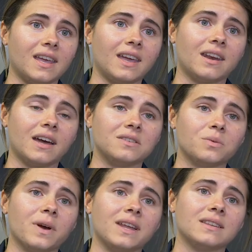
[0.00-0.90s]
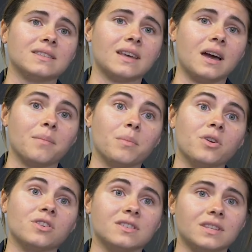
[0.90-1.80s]
and underwent
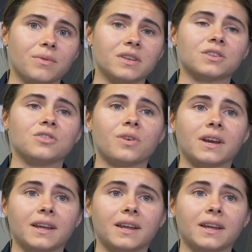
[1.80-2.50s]
emergency rescue training.